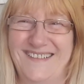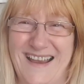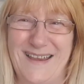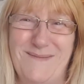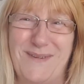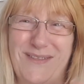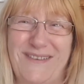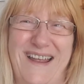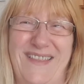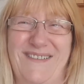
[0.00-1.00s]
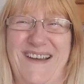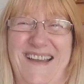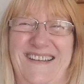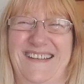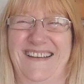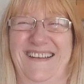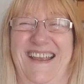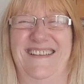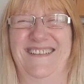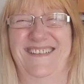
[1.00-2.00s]
Take your mother out of the way. She's
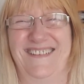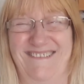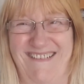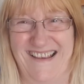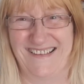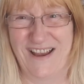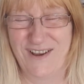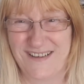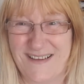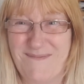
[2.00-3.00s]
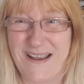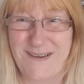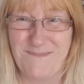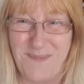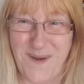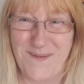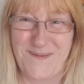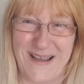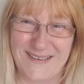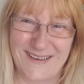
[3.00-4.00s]
getting stressed. I'm like a bomb
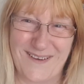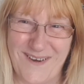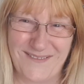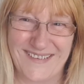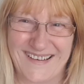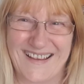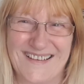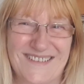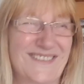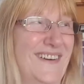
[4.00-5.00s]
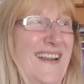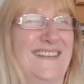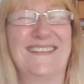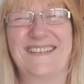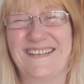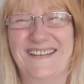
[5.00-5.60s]
about to go off and I get stressed.